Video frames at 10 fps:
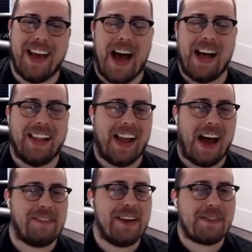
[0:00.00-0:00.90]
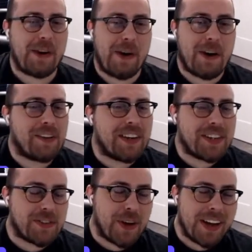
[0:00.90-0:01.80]
I've never heard of it, so I'm going to
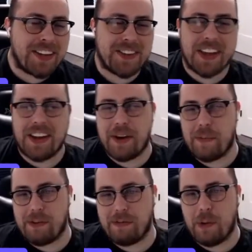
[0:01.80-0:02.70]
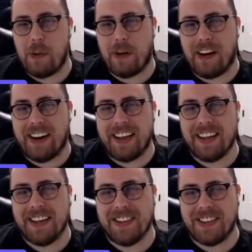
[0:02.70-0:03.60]
say that number 4 is
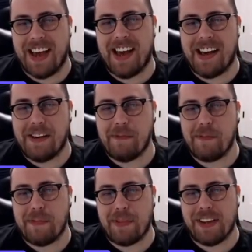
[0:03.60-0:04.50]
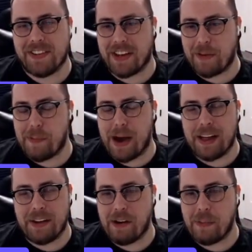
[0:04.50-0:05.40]
the compiler error.
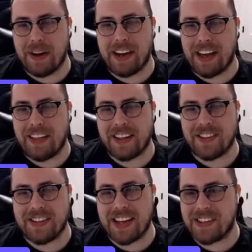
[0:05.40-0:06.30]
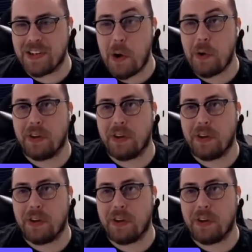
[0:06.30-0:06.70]
But again, that's a total guess